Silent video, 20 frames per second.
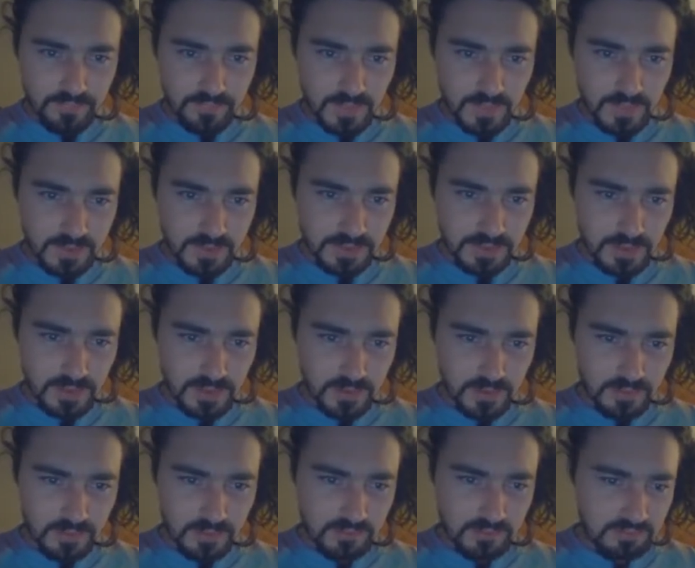
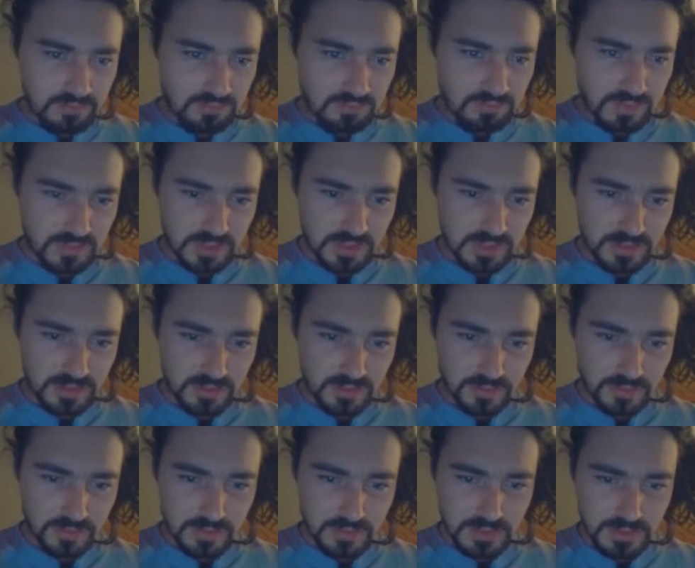So this sold
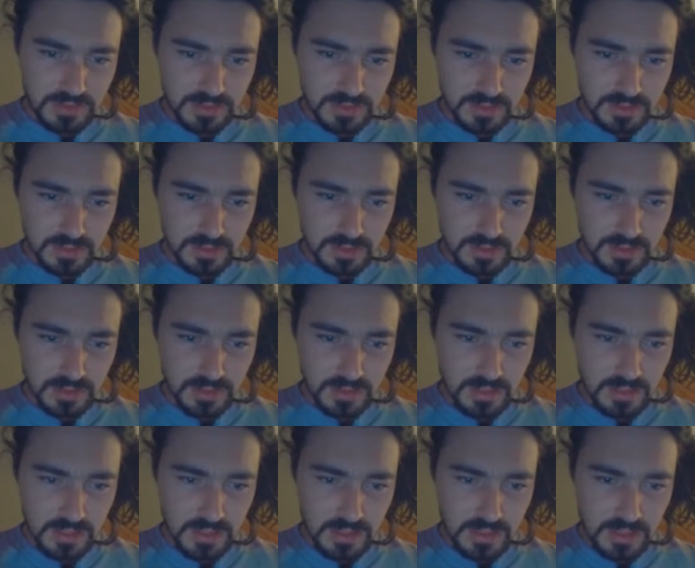recently,
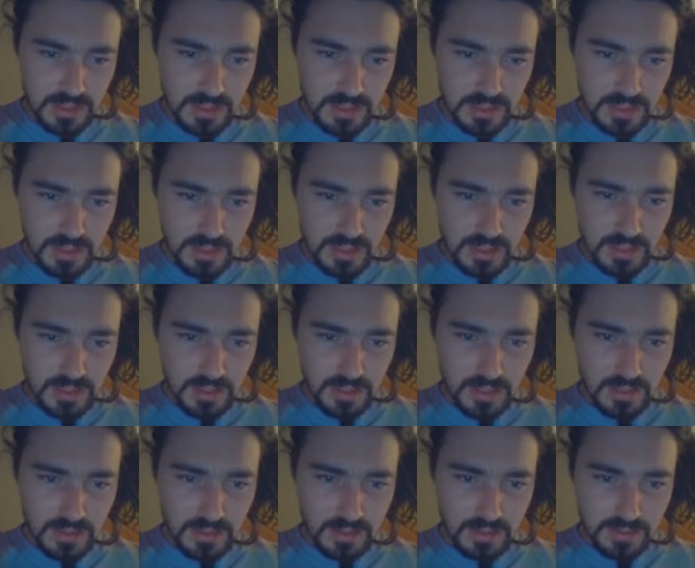
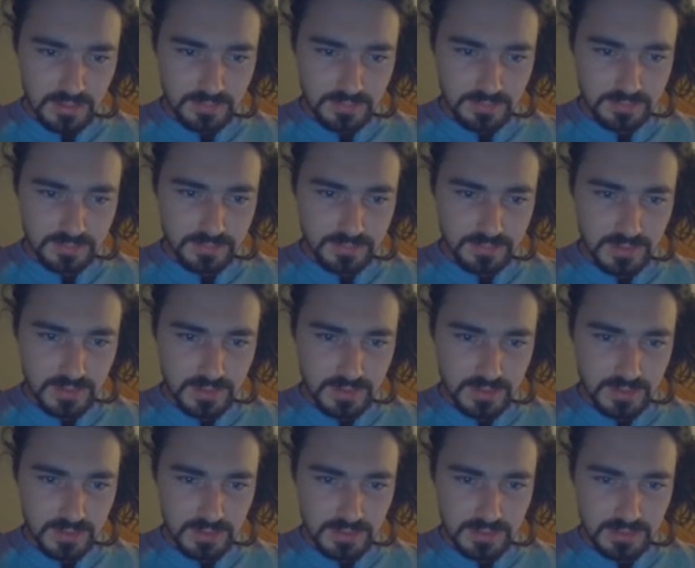but
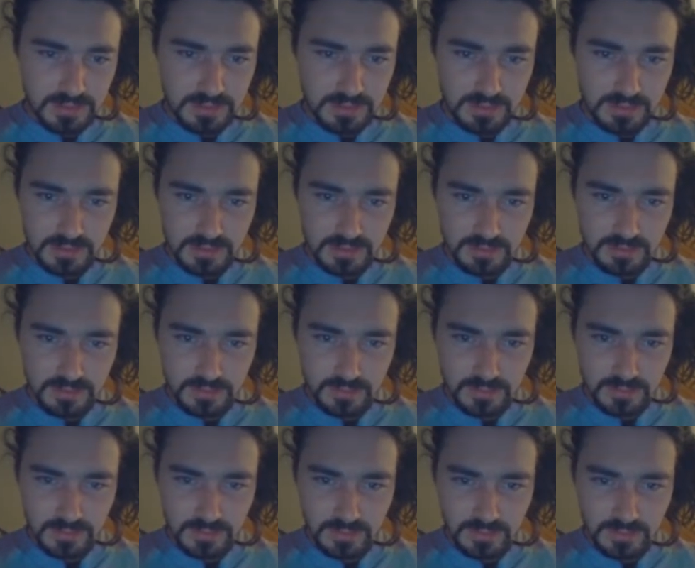these,
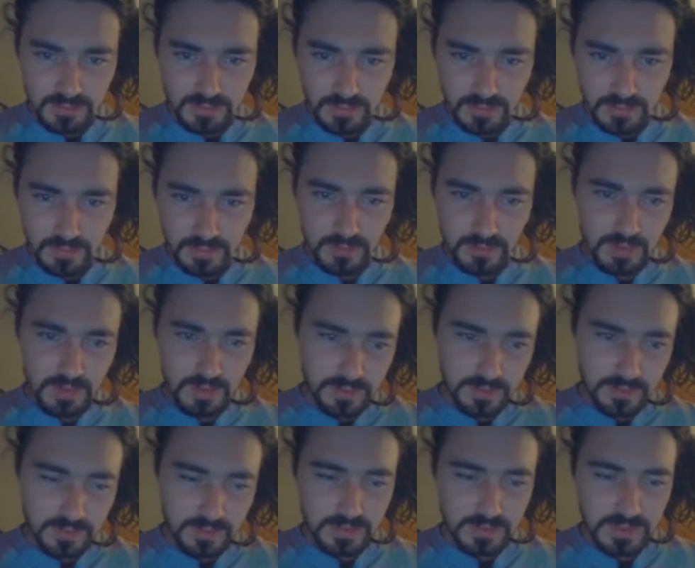well,
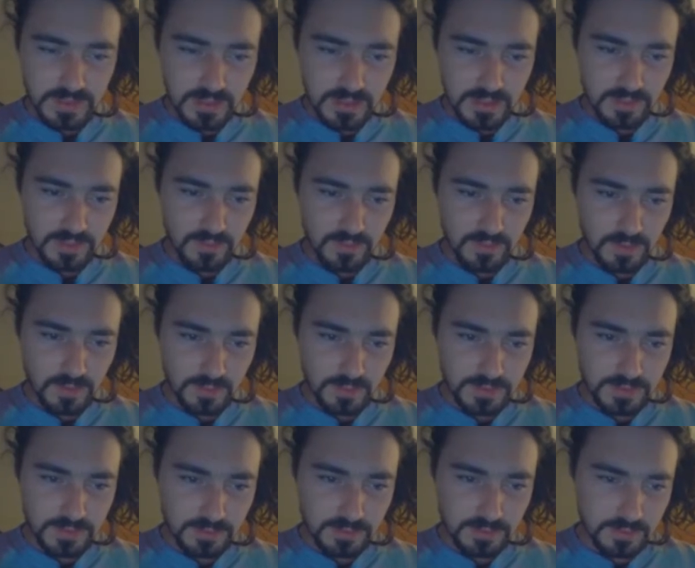it's not a convertible,
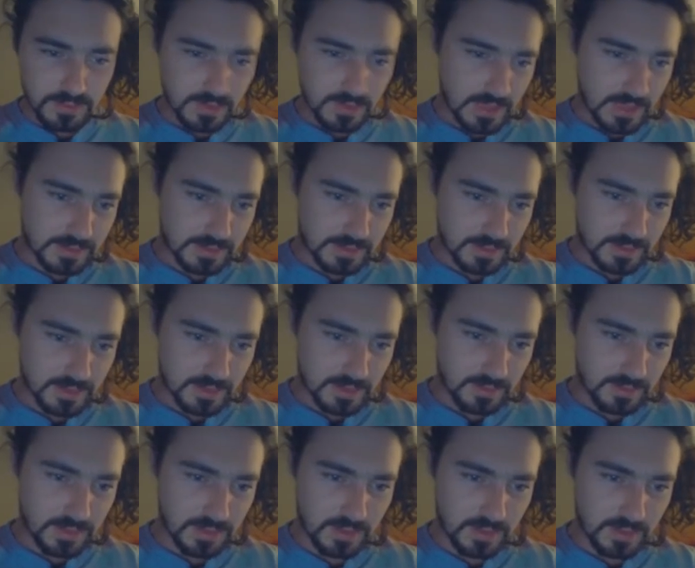so that's not going to
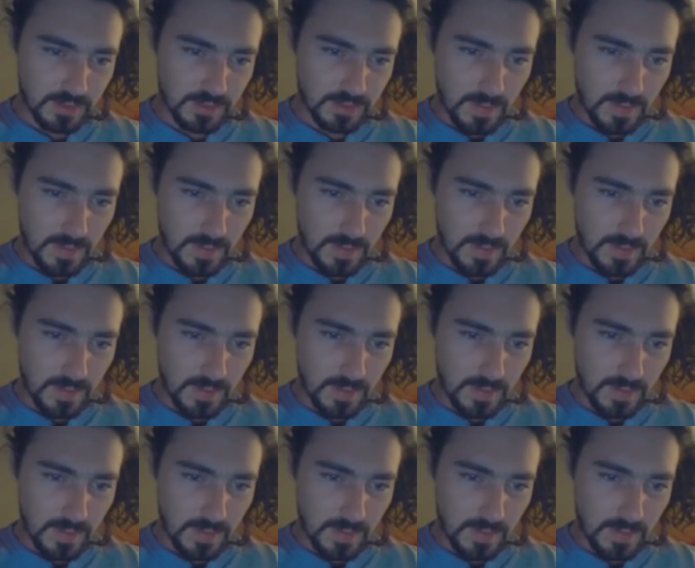be in there.